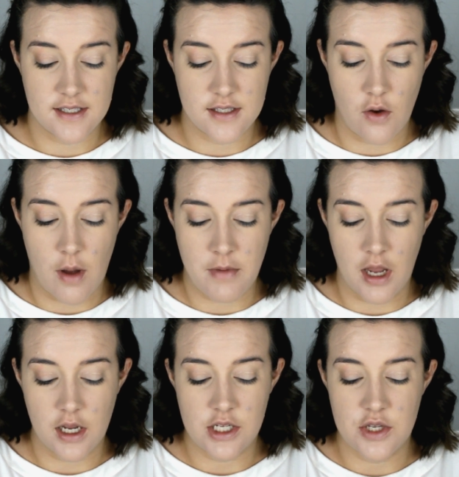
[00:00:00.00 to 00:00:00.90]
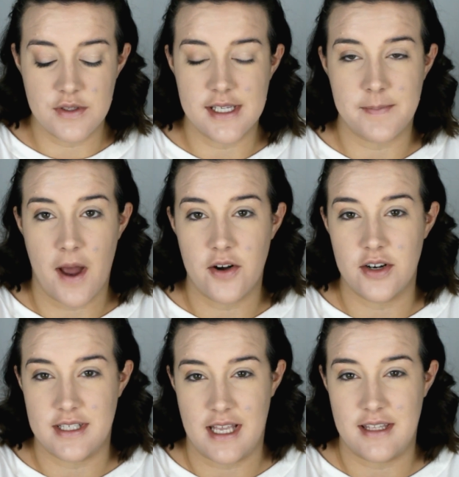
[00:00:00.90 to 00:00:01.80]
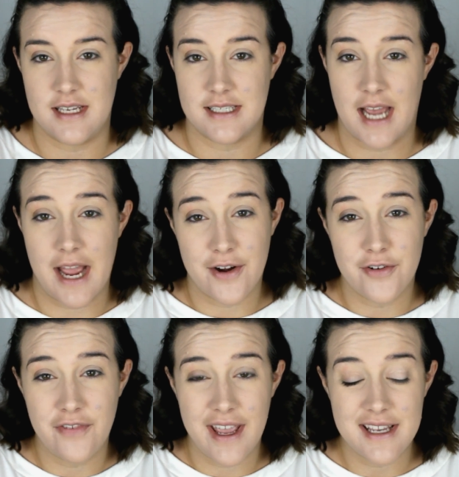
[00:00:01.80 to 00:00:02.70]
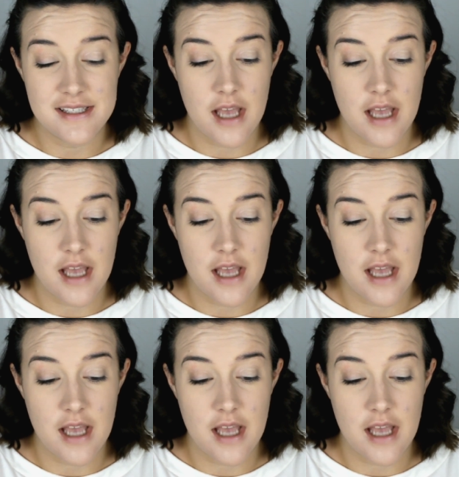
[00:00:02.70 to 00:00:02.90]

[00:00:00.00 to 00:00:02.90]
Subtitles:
so I'm not going to use this powder to set the entire face.